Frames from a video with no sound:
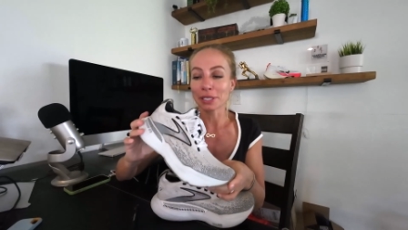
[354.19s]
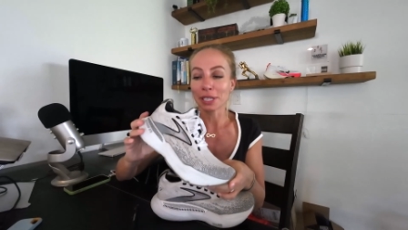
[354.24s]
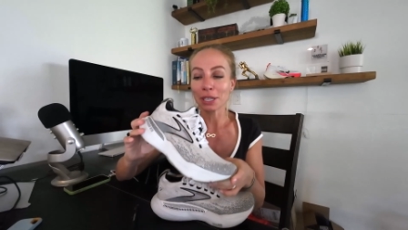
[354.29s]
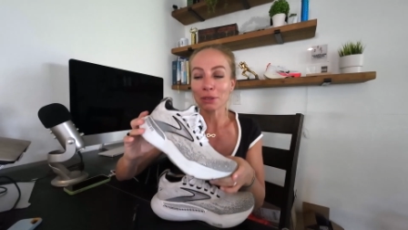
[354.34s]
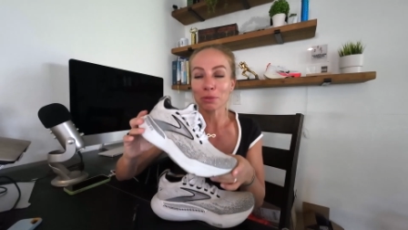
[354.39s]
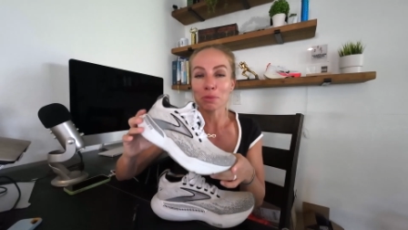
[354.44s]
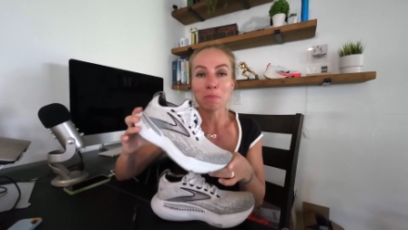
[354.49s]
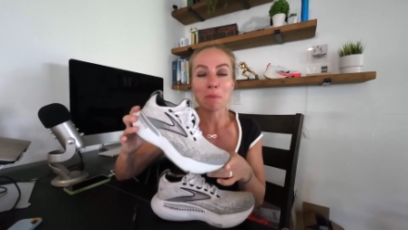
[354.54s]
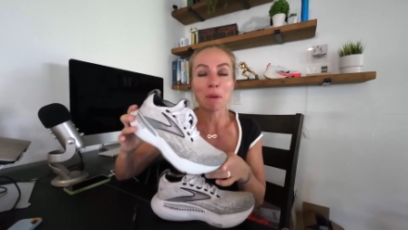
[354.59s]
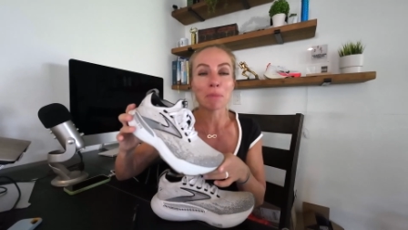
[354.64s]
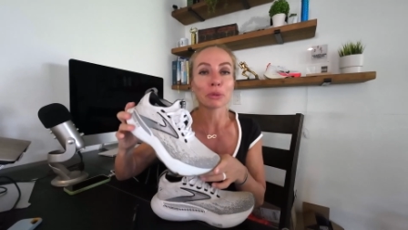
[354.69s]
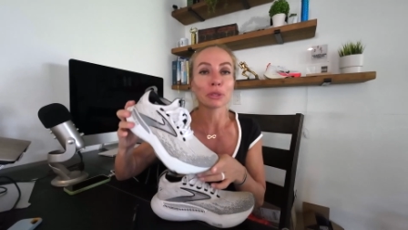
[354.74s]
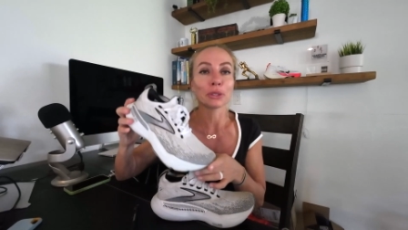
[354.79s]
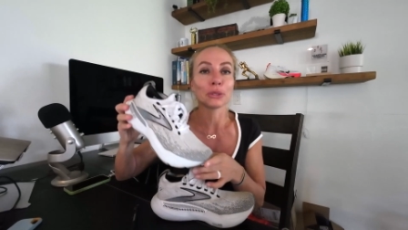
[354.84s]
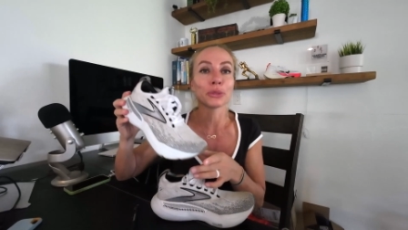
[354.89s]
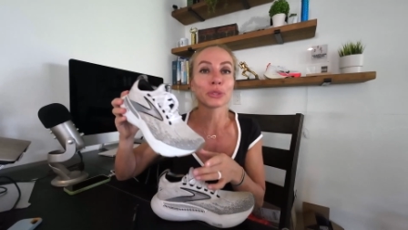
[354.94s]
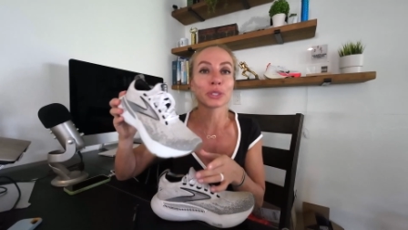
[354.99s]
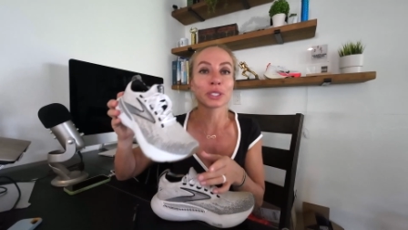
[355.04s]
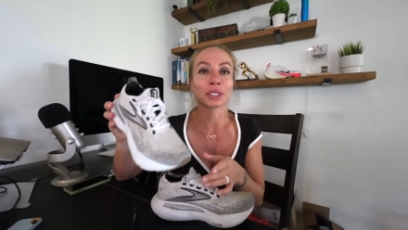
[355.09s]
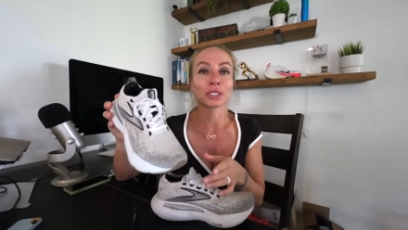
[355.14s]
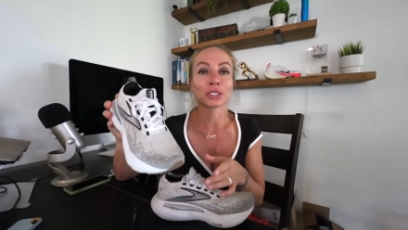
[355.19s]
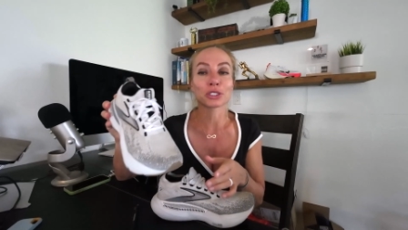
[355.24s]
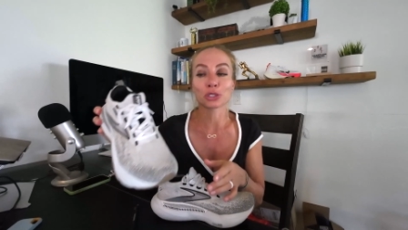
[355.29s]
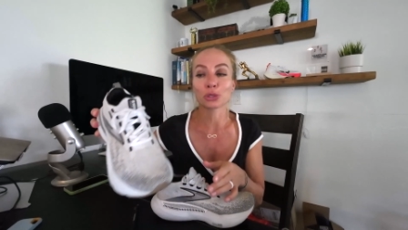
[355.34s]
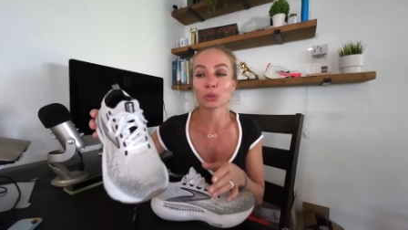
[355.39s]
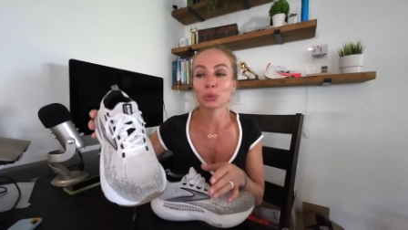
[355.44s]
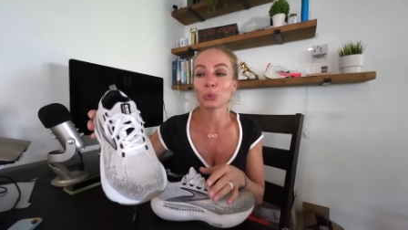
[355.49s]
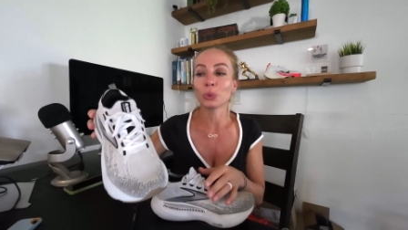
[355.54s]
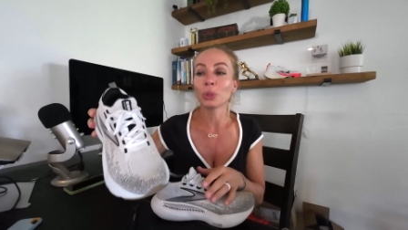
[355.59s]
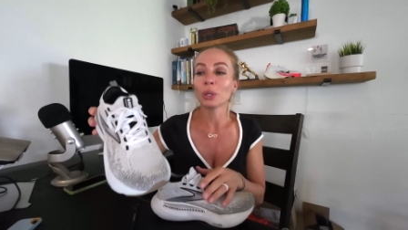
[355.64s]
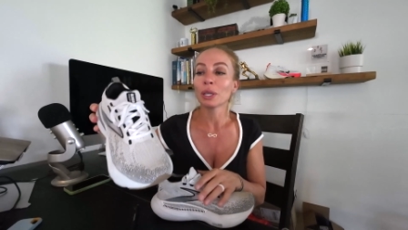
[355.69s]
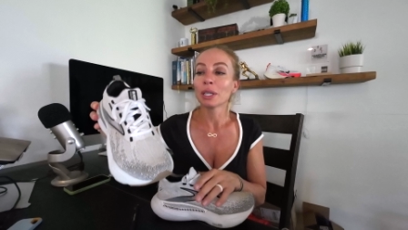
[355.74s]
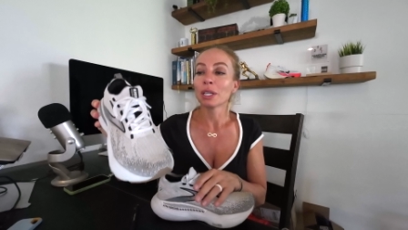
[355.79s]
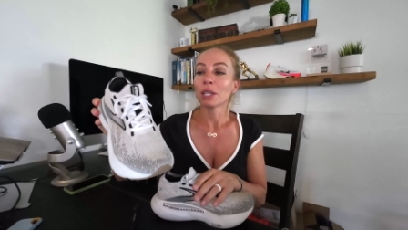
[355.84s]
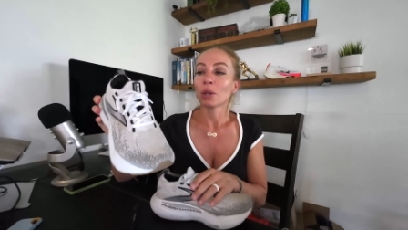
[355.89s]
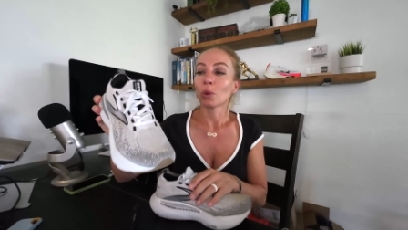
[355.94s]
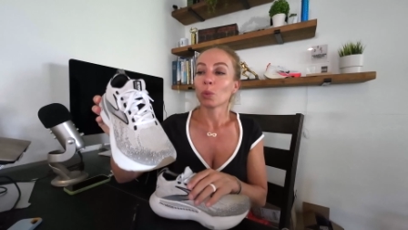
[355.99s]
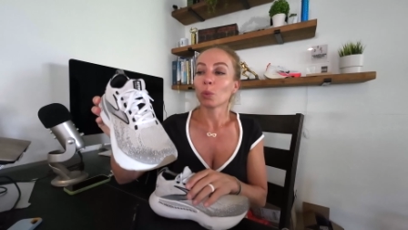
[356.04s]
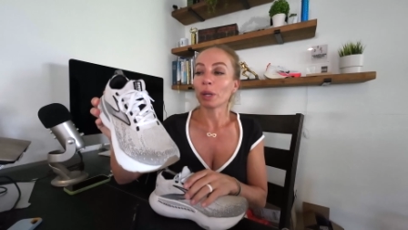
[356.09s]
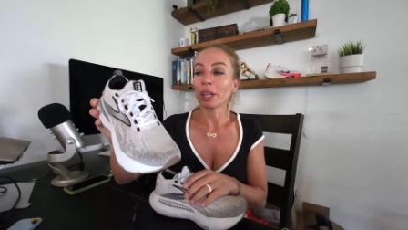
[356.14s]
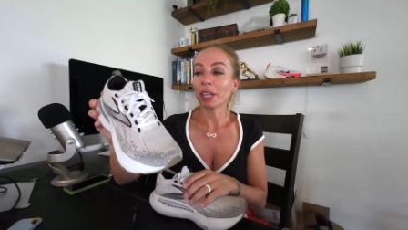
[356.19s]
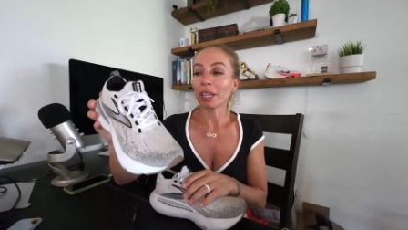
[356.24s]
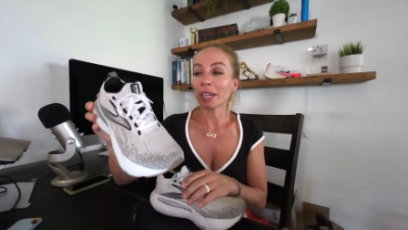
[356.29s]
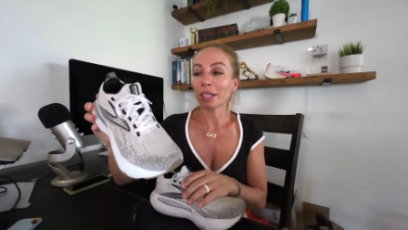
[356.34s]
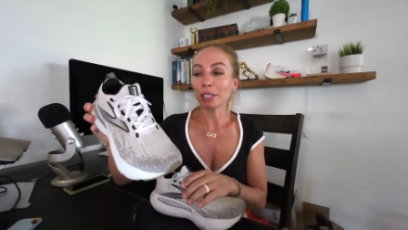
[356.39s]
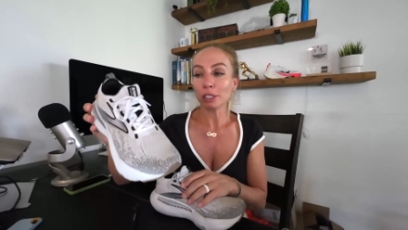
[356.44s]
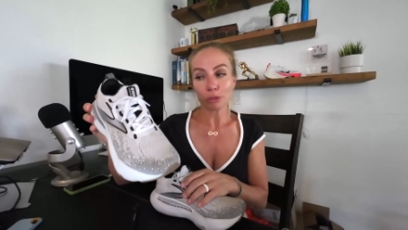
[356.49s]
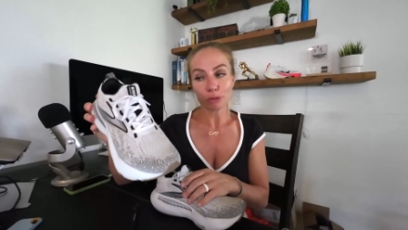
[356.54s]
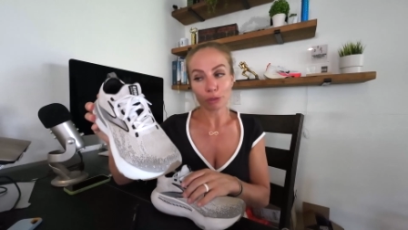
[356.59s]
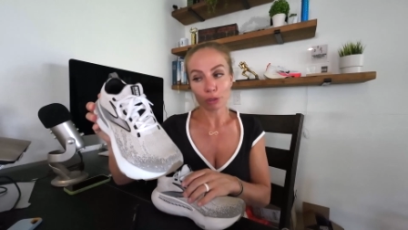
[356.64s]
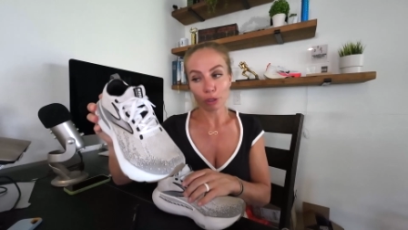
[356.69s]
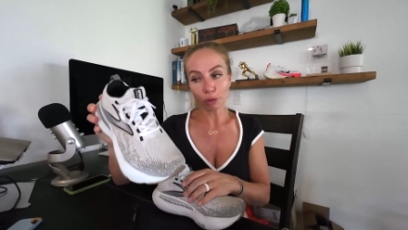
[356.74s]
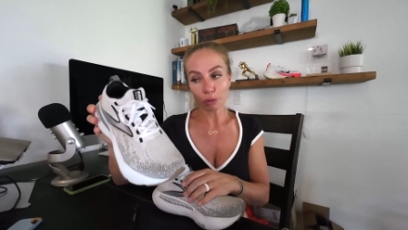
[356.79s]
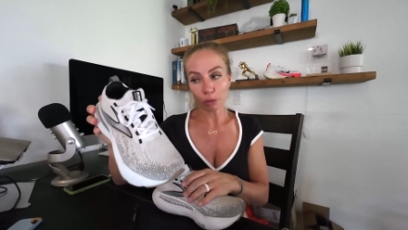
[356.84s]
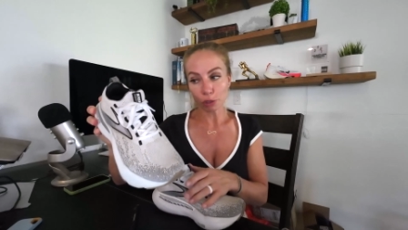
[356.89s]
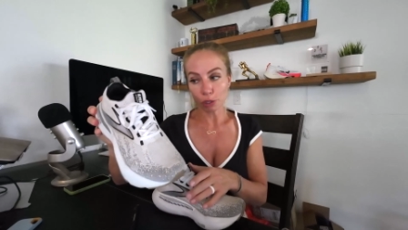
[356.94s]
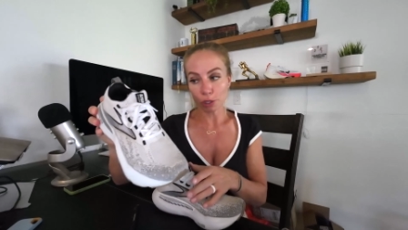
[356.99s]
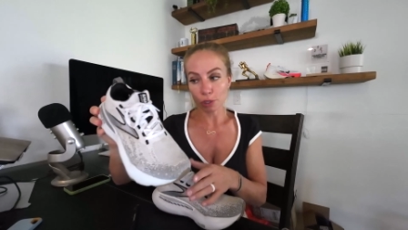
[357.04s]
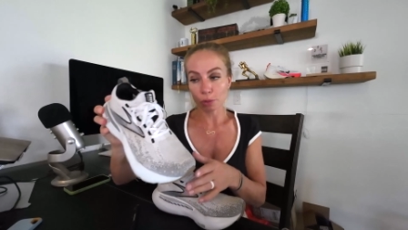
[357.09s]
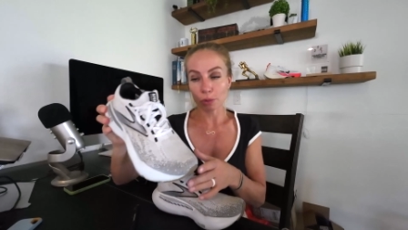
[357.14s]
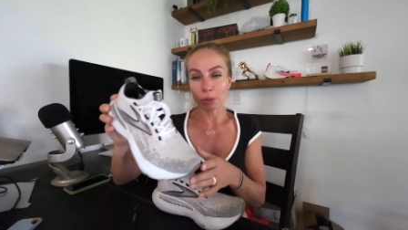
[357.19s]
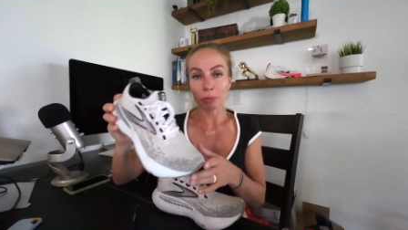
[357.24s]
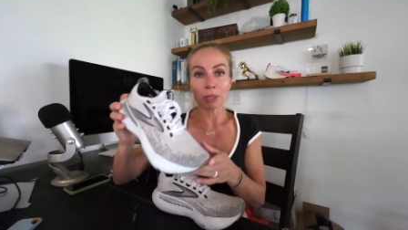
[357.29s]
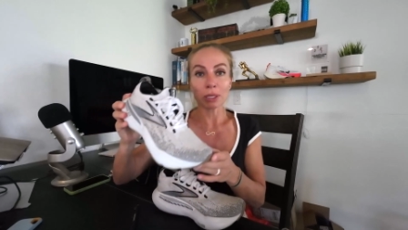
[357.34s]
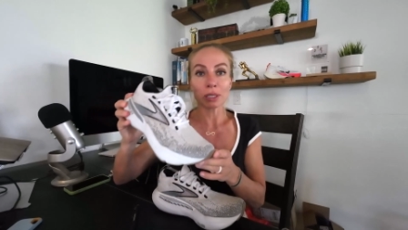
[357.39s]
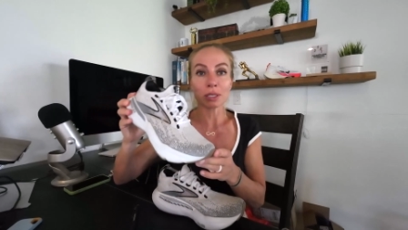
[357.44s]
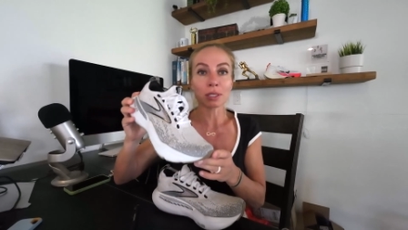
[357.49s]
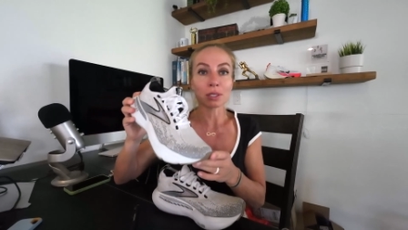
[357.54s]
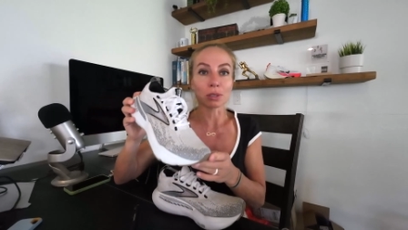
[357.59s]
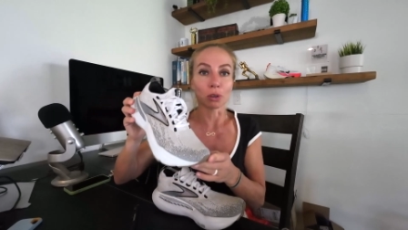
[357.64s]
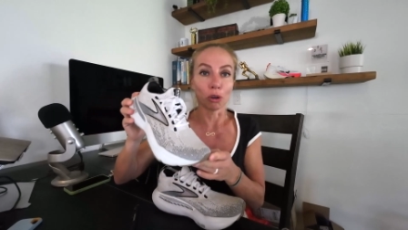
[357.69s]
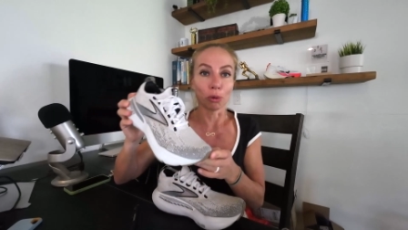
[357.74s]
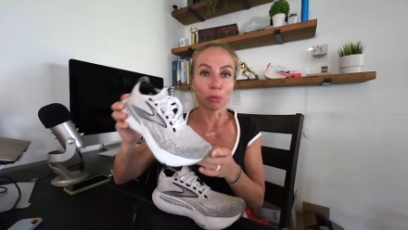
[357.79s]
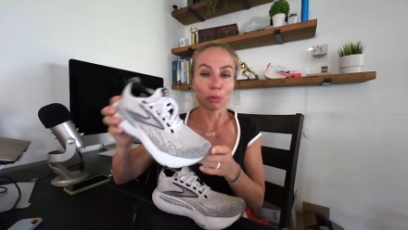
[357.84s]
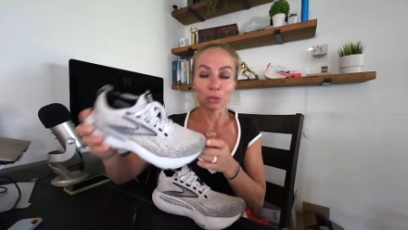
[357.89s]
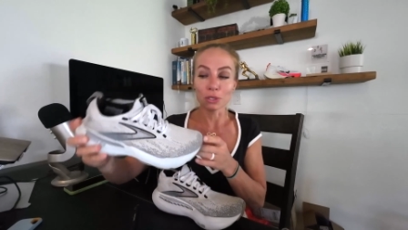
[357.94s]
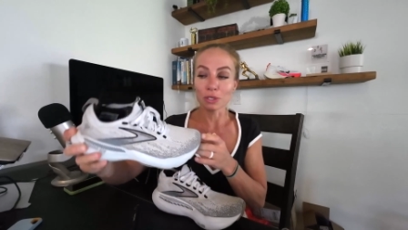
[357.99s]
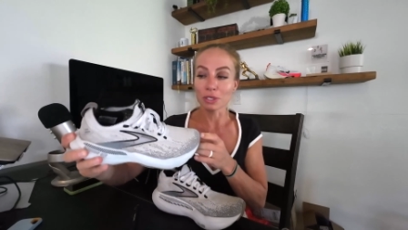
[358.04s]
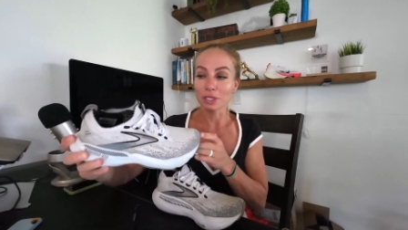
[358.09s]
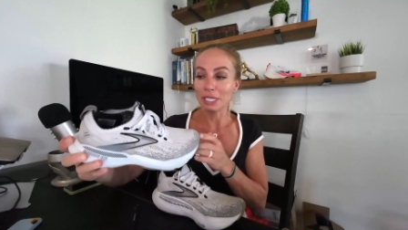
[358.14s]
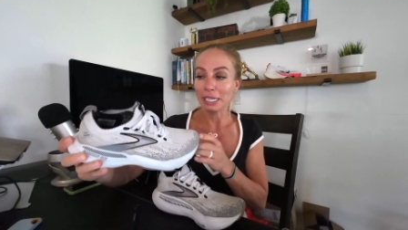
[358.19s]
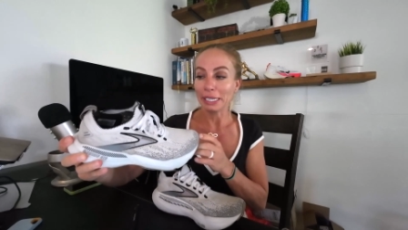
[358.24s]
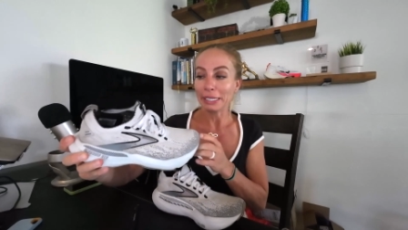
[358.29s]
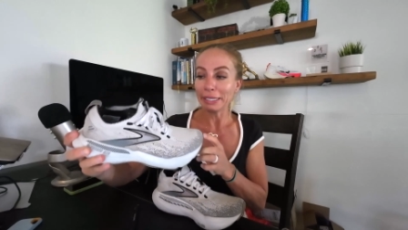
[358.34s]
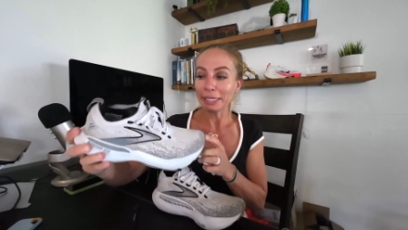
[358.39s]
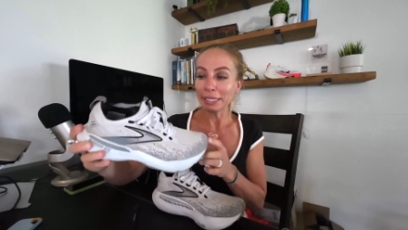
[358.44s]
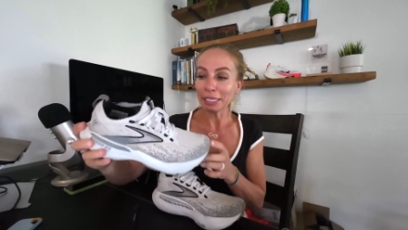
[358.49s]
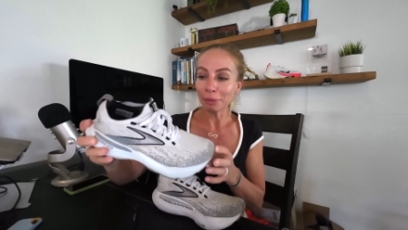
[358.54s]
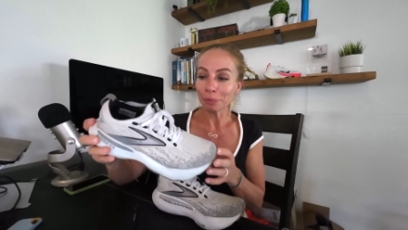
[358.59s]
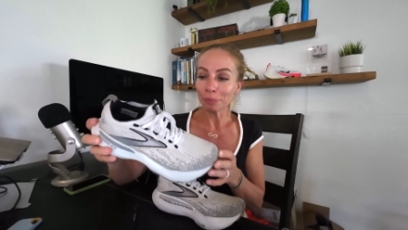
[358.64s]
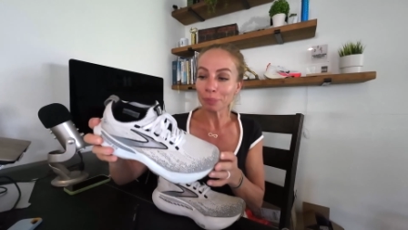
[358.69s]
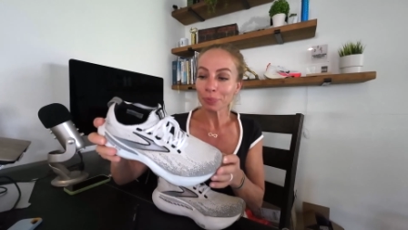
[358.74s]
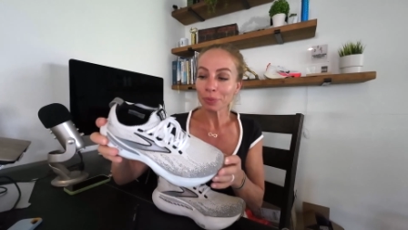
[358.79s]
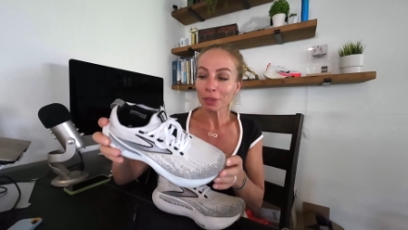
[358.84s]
I remember using the shoe when I got it for the first 3 months almost daily.